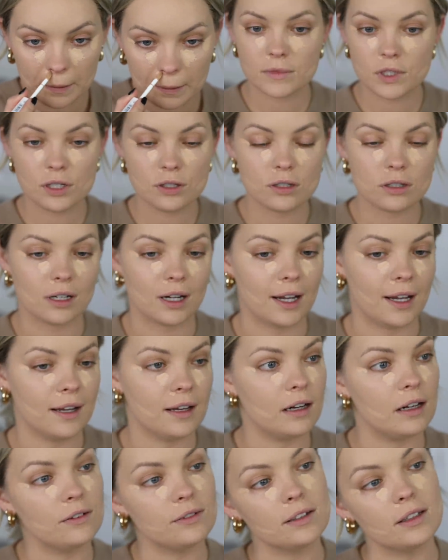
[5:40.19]
I'm gonna try
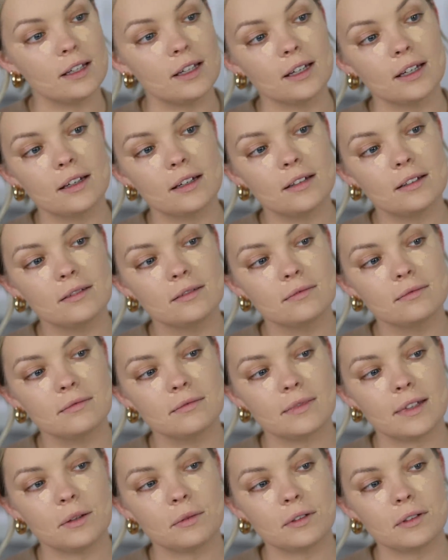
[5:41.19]
it. I feel like
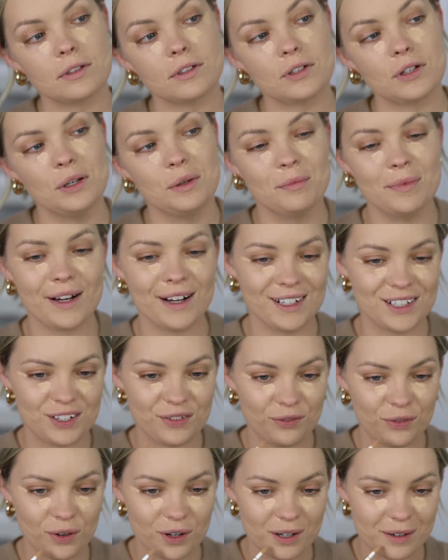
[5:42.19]
that wouldn't do much
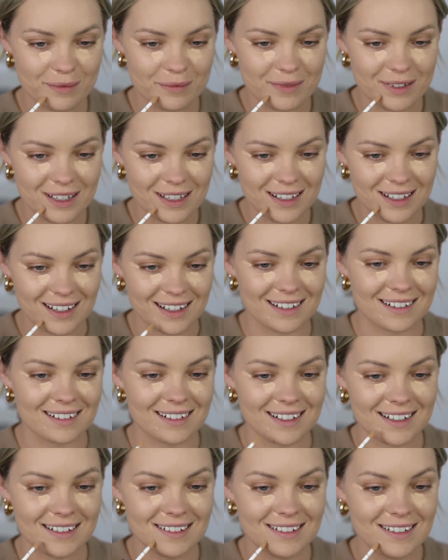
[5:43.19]
for me. I
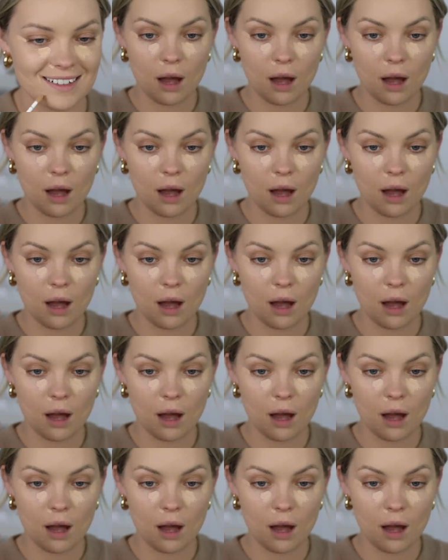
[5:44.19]
don't know.